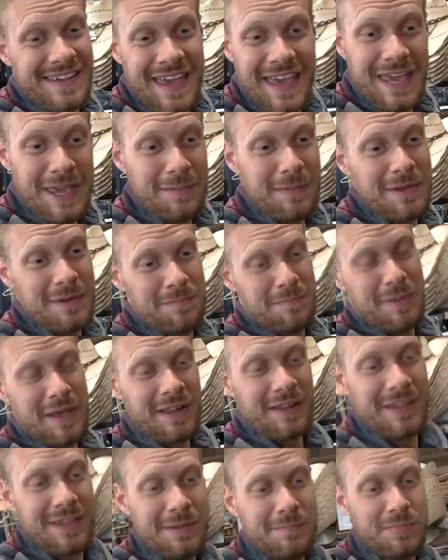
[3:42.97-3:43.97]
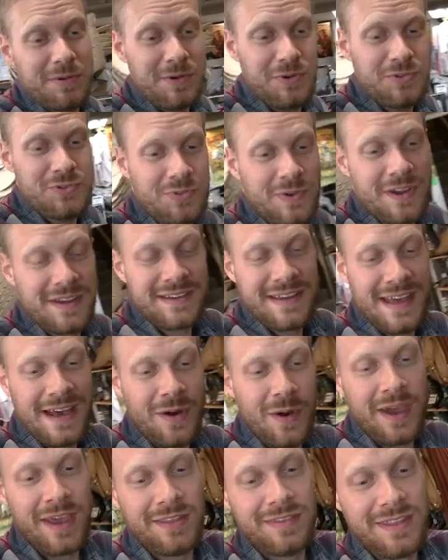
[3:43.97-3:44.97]
Caiman belly boots right
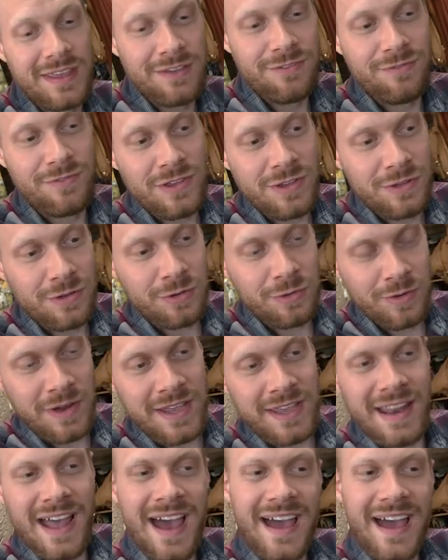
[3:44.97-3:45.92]
now and they feel great.